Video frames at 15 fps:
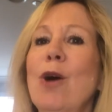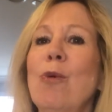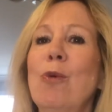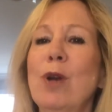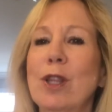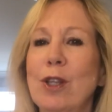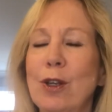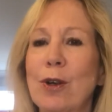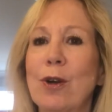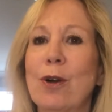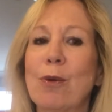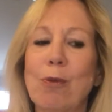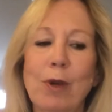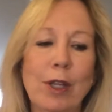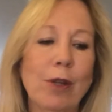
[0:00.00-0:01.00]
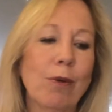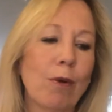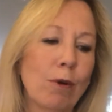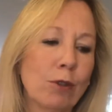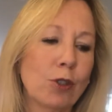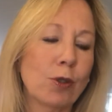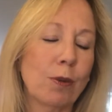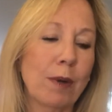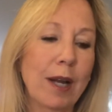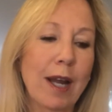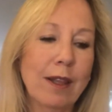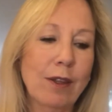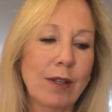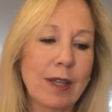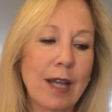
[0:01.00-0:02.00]
with your old jewelry. I
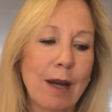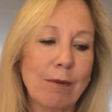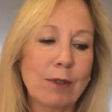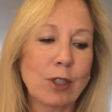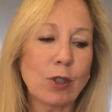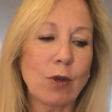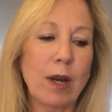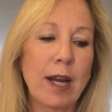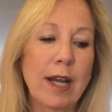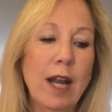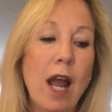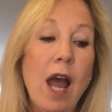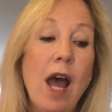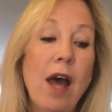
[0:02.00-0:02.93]
thought that was great.